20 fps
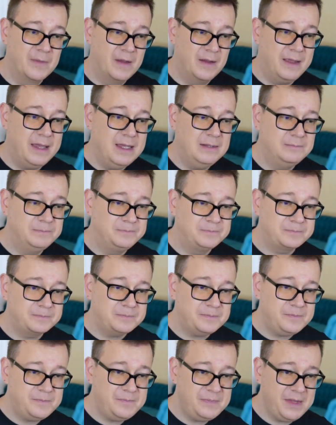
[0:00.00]
Again,
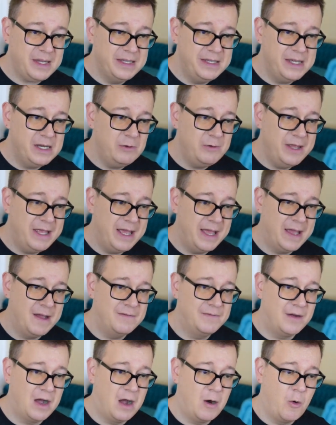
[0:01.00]
here we
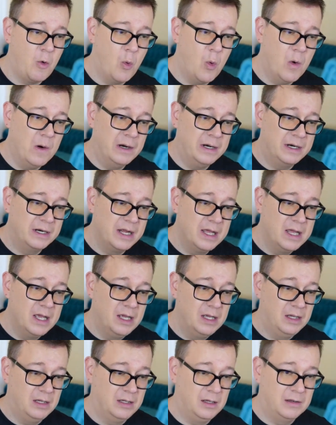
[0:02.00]
have our
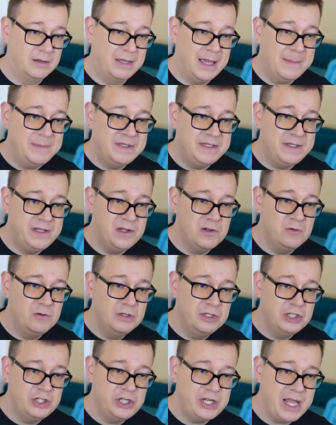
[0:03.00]
uh,
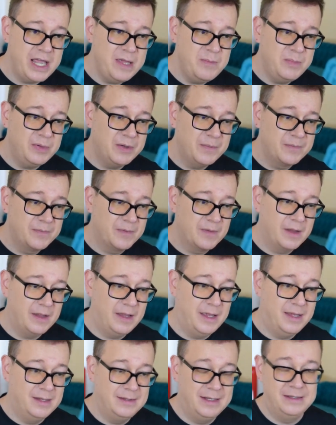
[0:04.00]
capsule shape,
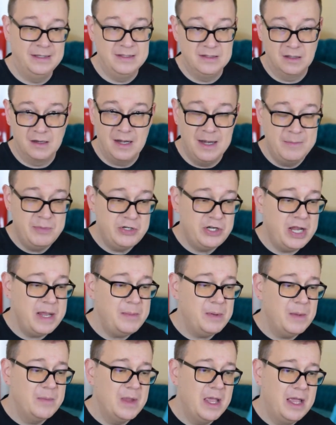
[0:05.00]
and that is a clip
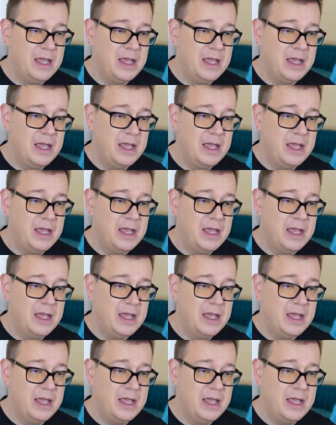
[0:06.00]
shape.